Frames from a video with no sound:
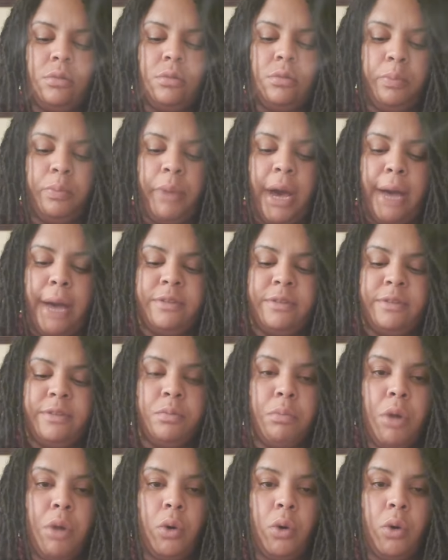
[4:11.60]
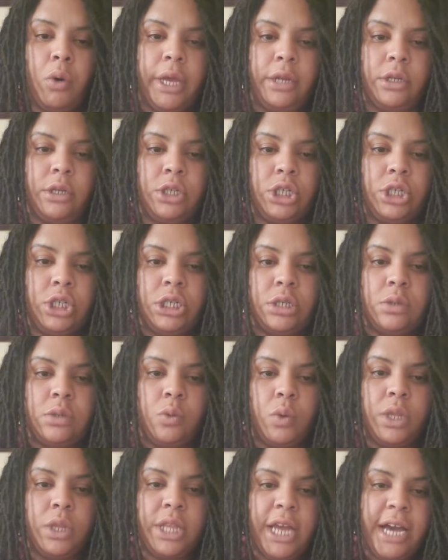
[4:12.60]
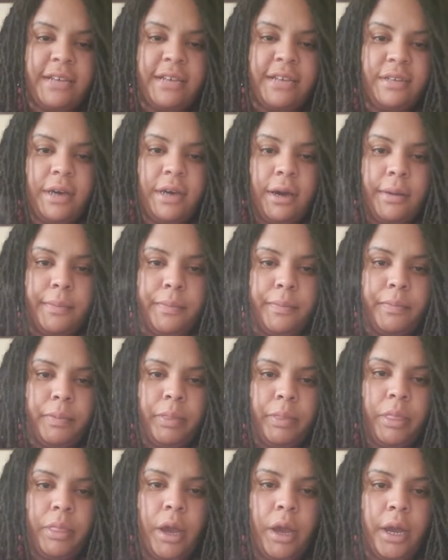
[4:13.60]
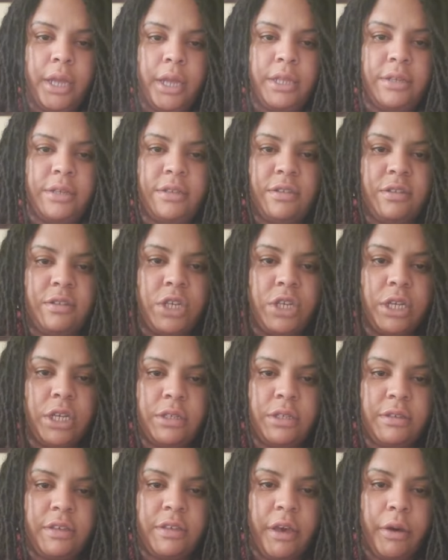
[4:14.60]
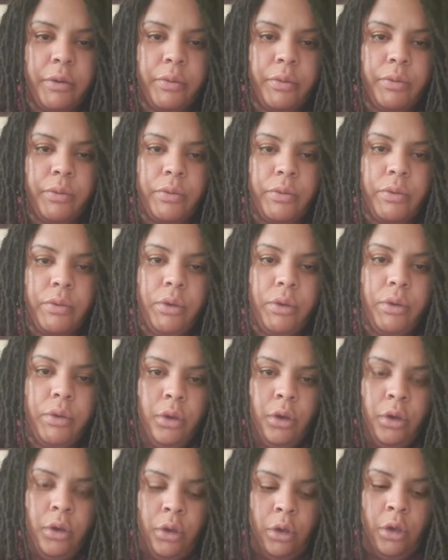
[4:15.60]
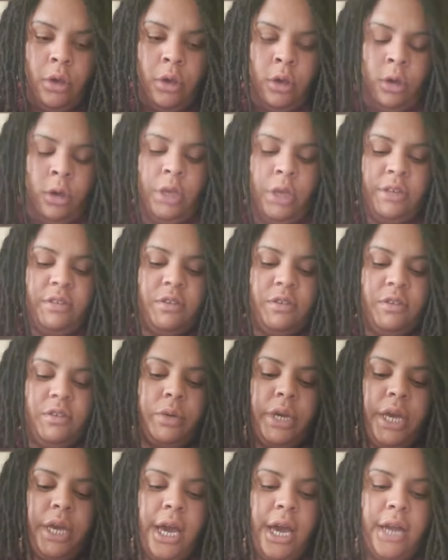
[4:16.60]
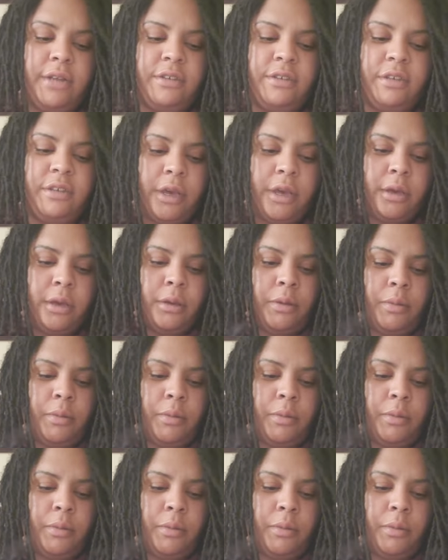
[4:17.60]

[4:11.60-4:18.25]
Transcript: Pop Smoke energy. One last time. All right, let's check this out and see what he had to say.